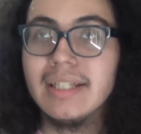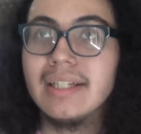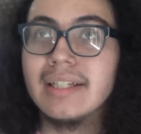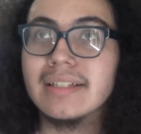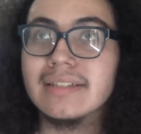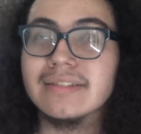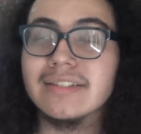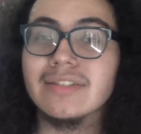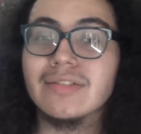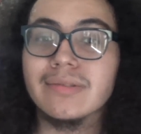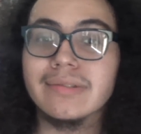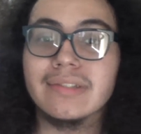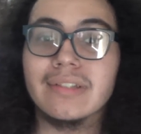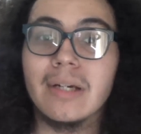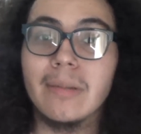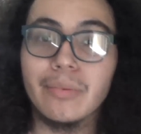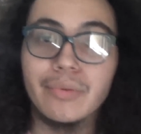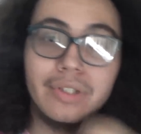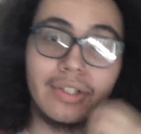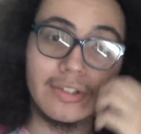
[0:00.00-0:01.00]
because this was a
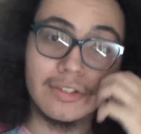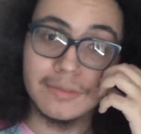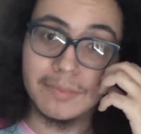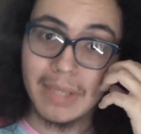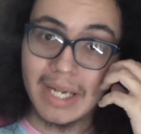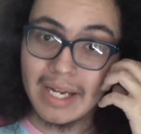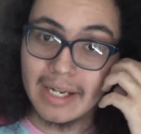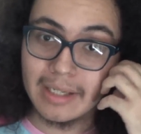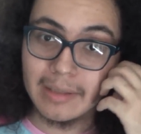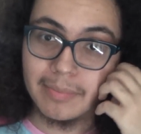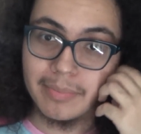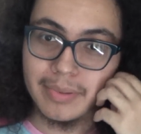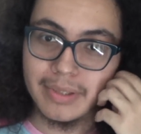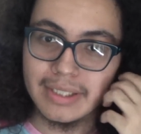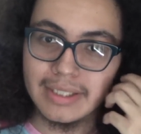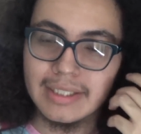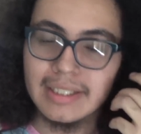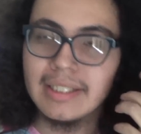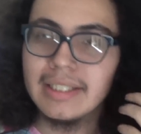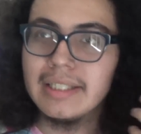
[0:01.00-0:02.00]
couple years back,
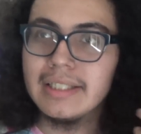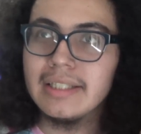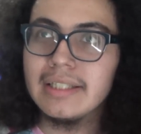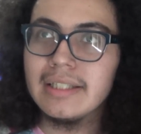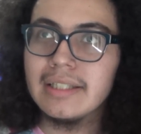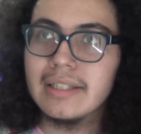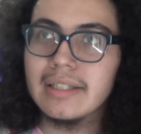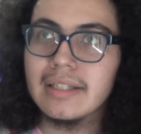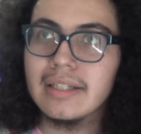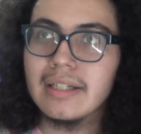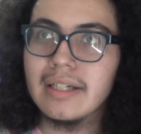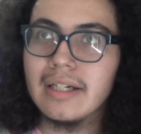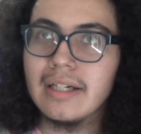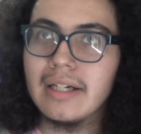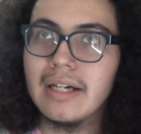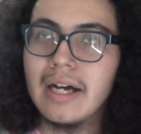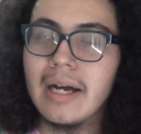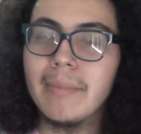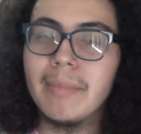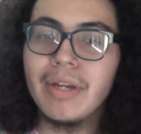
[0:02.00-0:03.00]
but
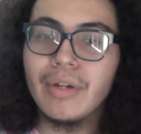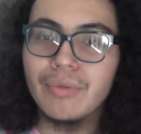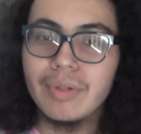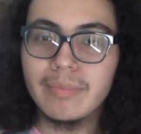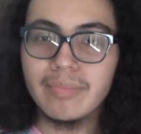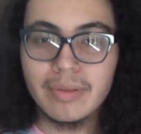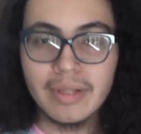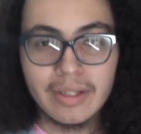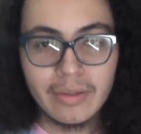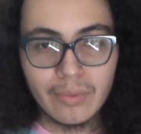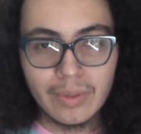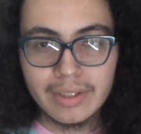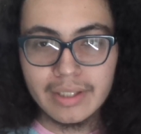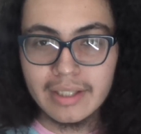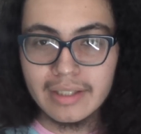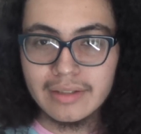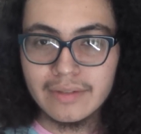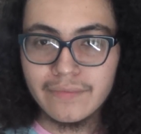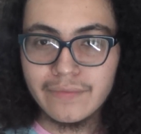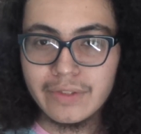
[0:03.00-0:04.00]
I may replay it one
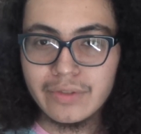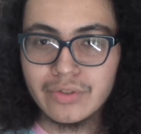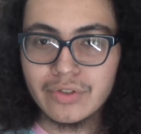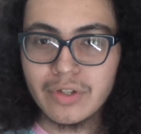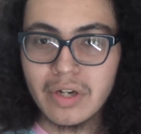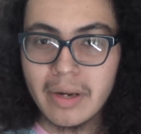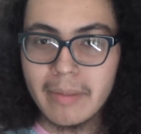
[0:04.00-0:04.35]
day in the future.